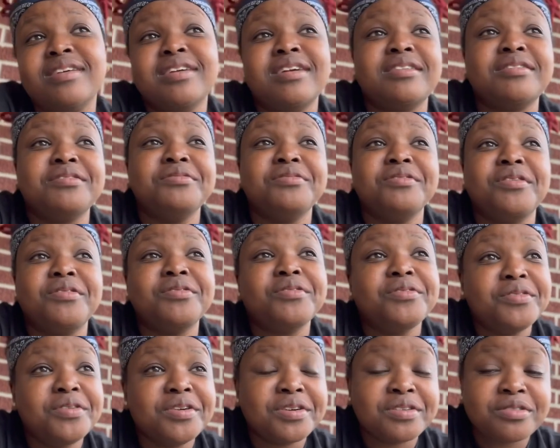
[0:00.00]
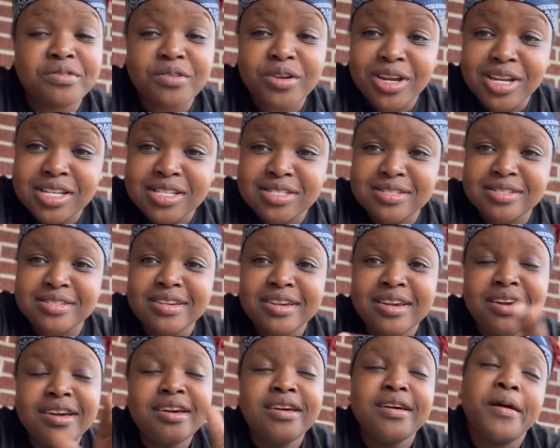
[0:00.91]
you know, going crazy.
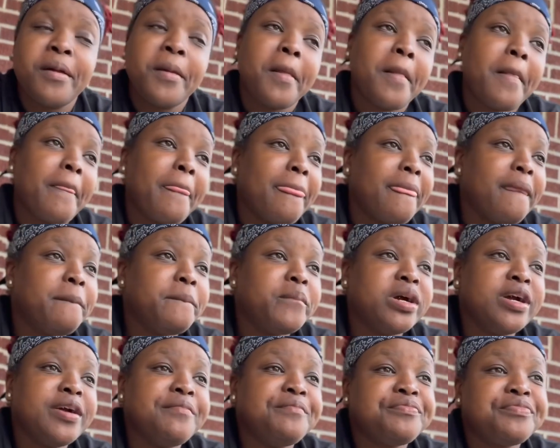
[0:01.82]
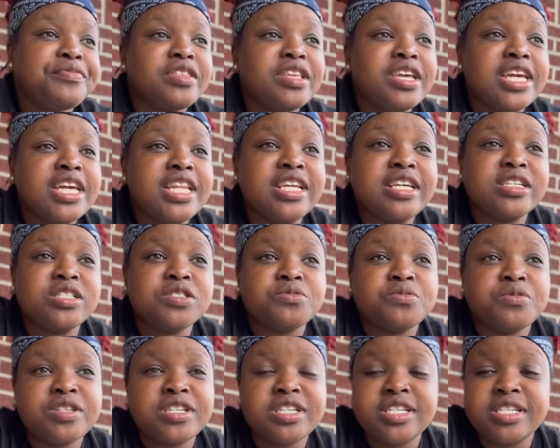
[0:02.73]
But it is
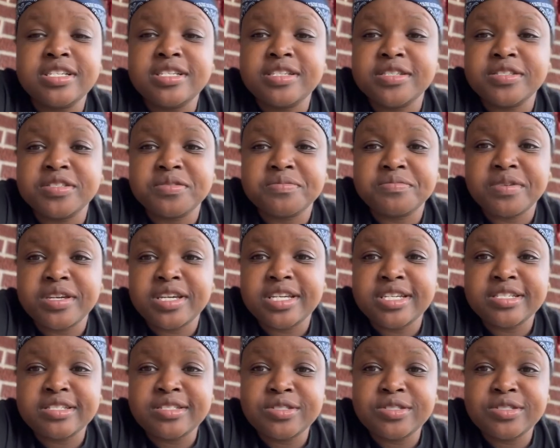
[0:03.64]
what it is, man.